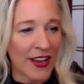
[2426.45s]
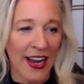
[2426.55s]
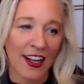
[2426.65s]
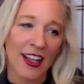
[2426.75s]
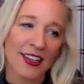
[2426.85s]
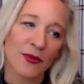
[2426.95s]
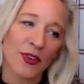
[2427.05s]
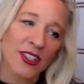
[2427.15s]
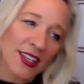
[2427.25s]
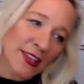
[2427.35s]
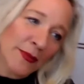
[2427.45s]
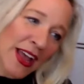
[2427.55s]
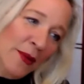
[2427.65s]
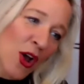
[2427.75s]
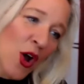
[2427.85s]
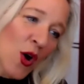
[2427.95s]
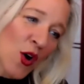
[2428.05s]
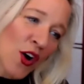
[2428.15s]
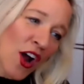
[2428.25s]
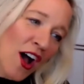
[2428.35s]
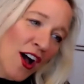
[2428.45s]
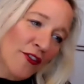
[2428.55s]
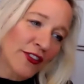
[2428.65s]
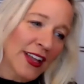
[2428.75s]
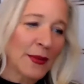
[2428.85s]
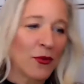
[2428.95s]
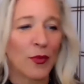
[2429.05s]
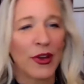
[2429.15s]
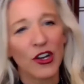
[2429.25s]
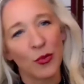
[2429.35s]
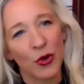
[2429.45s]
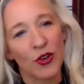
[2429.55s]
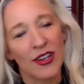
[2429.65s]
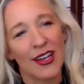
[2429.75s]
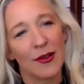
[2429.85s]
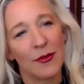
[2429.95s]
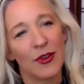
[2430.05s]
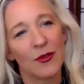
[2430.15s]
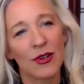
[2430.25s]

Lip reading: venetoclax and rituximab, or off-label pirtobrutinib,